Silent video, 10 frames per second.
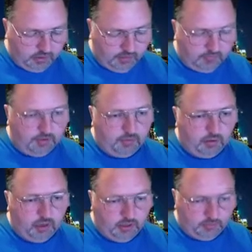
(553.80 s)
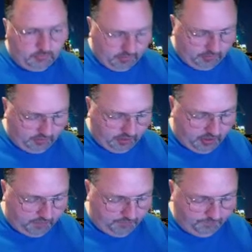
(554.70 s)
They were on with,
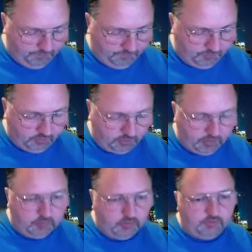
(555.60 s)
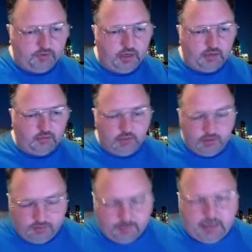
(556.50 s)
Corinne was on
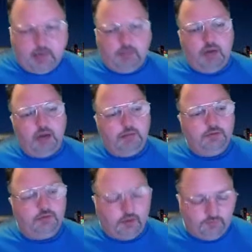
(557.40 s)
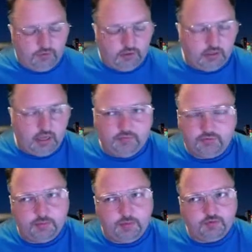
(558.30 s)
with Makeup Mom and Son for a live
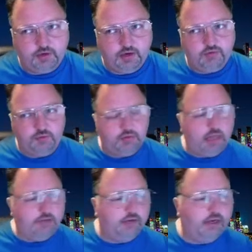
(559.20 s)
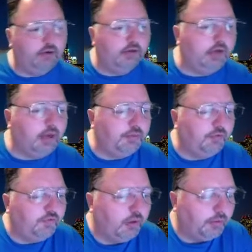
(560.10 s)
stream. I forget if it was last night or the night
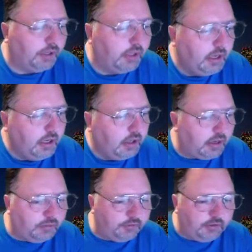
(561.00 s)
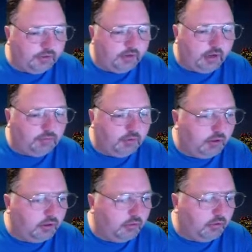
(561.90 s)
before, but that was a good time.
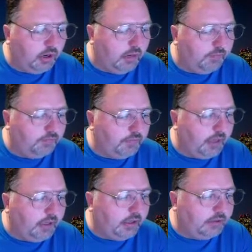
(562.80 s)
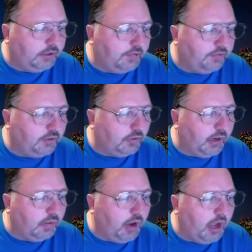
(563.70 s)
We're hanging out there for
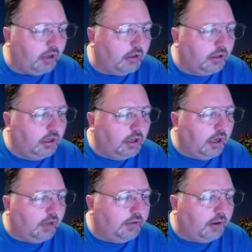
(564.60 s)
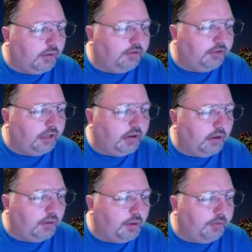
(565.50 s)
quite a while. They're always
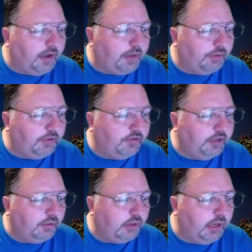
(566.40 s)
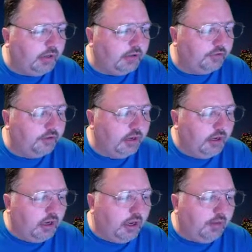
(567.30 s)
together. I'm always happy to see creators
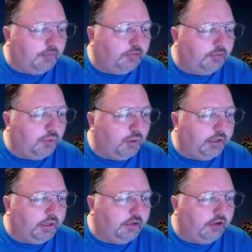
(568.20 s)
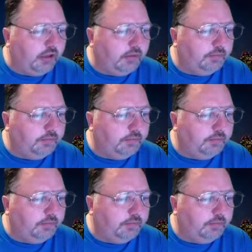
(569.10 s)
supporting each other.